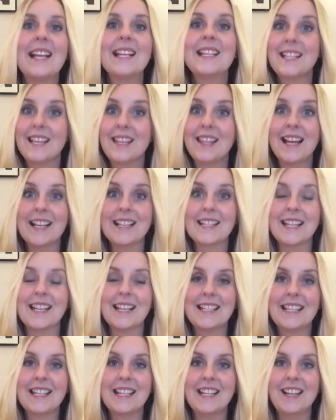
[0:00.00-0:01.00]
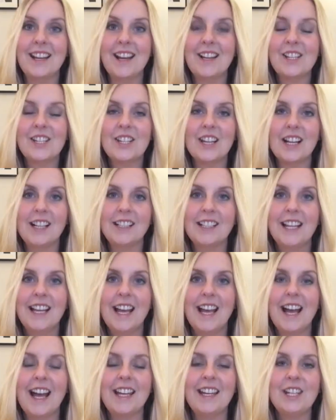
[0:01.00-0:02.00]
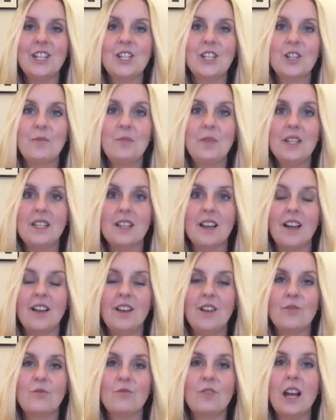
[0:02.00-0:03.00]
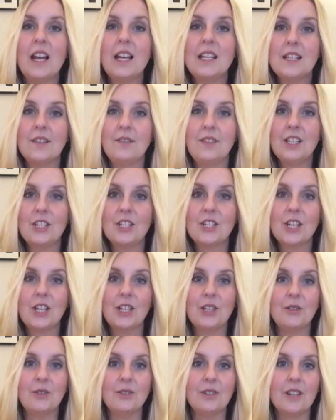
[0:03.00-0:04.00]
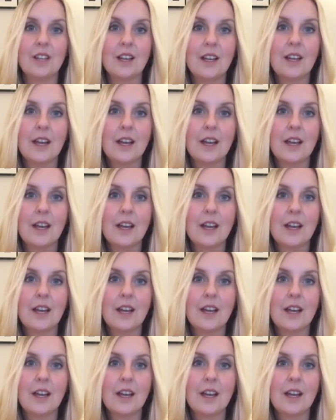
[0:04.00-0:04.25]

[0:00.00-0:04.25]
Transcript: So that's it in a nutshell, and it should be done relatively soon.